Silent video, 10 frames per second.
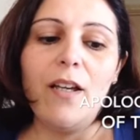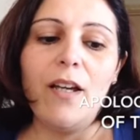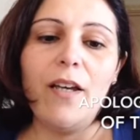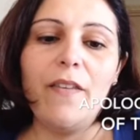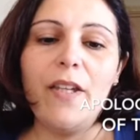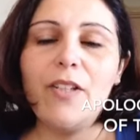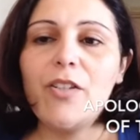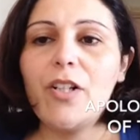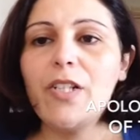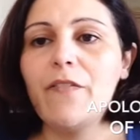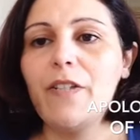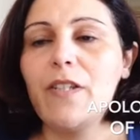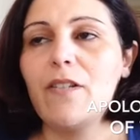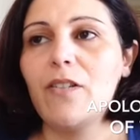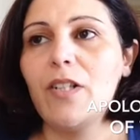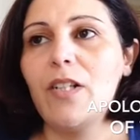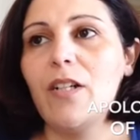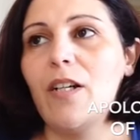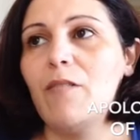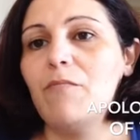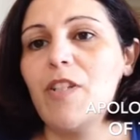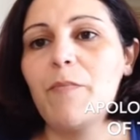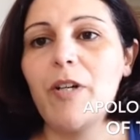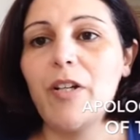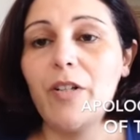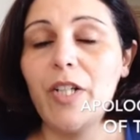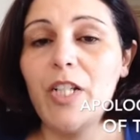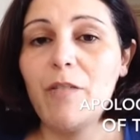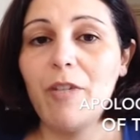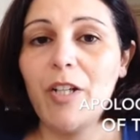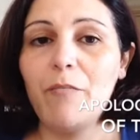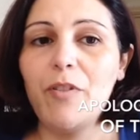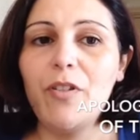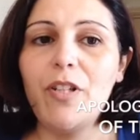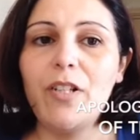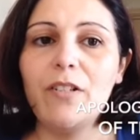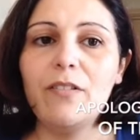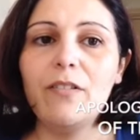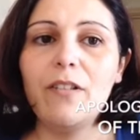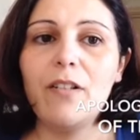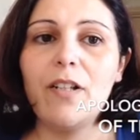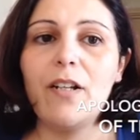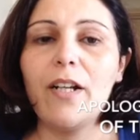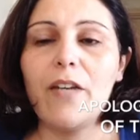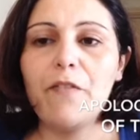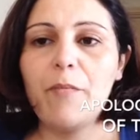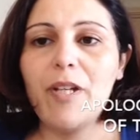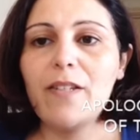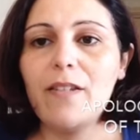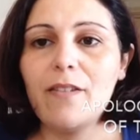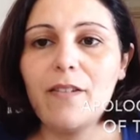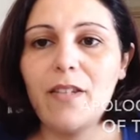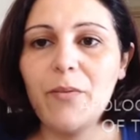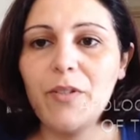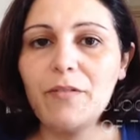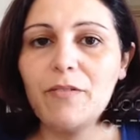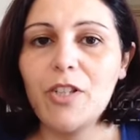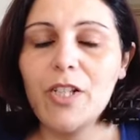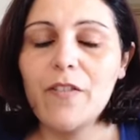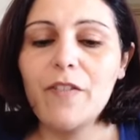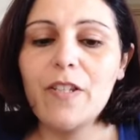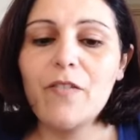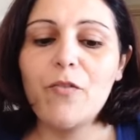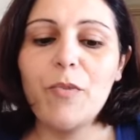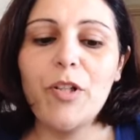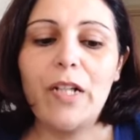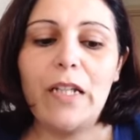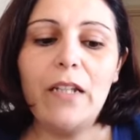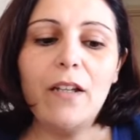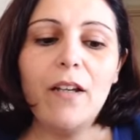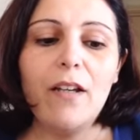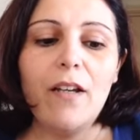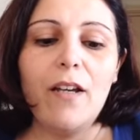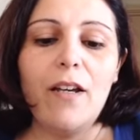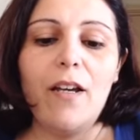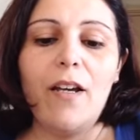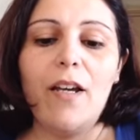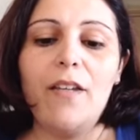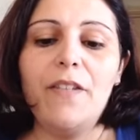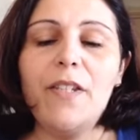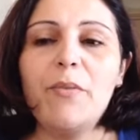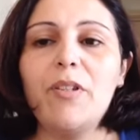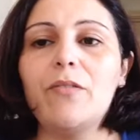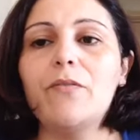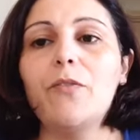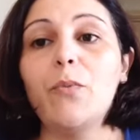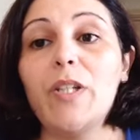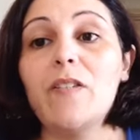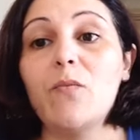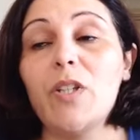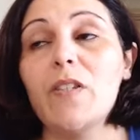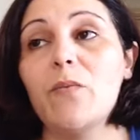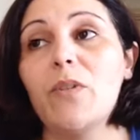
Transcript: and they tried to fix it on just by going into my computer. Like, I gave them access and they were trying to fix it remotely, and this went on for weeks and weeks and